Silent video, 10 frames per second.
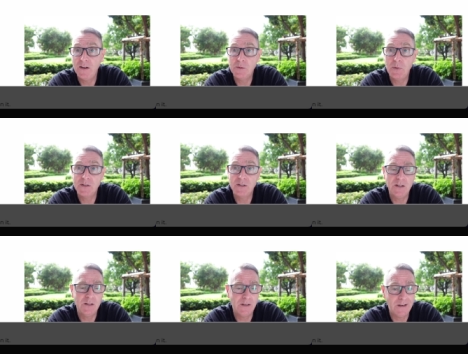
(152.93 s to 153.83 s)
vice president
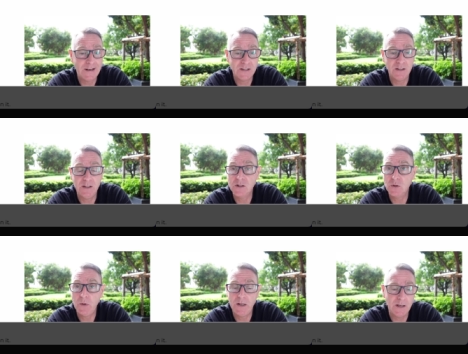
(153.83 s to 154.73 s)
did actually
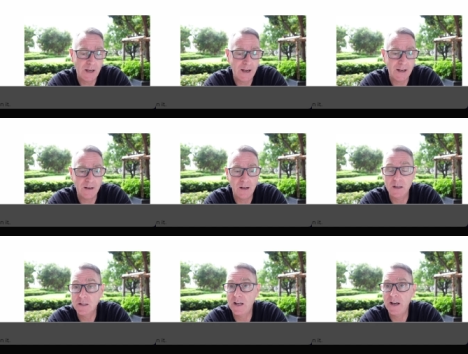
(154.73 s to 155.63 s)
swing
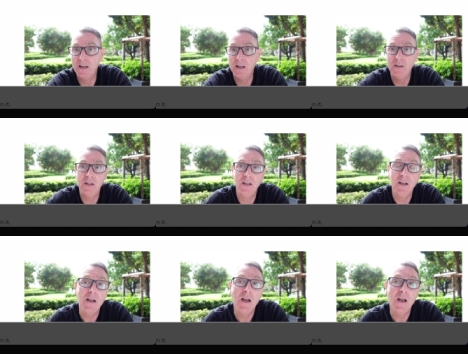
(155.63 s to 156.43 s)
and sign the